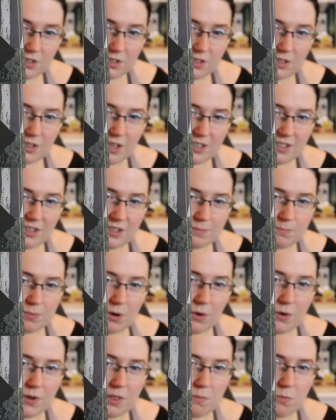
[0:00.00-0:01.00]
this is
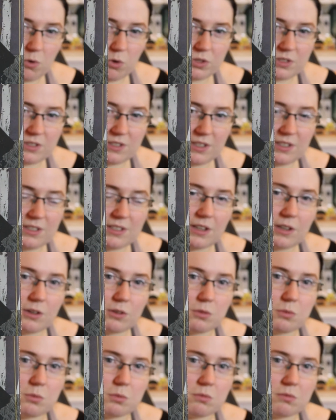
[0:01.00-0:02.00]
probably the most
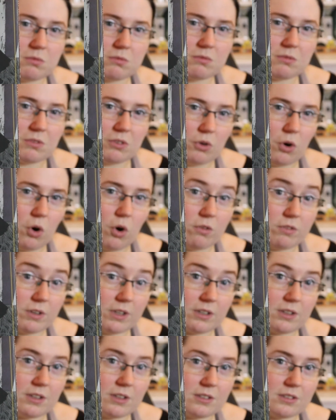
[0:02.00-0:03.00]
detail of
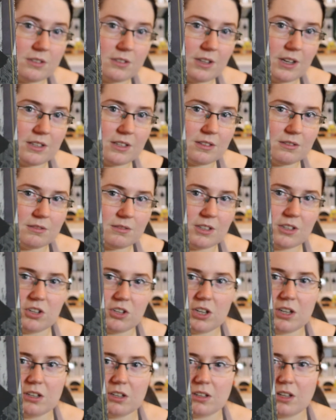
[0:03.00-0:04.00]
it to a
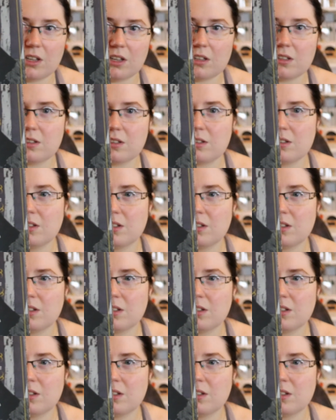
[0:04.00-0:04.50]
degree. Like,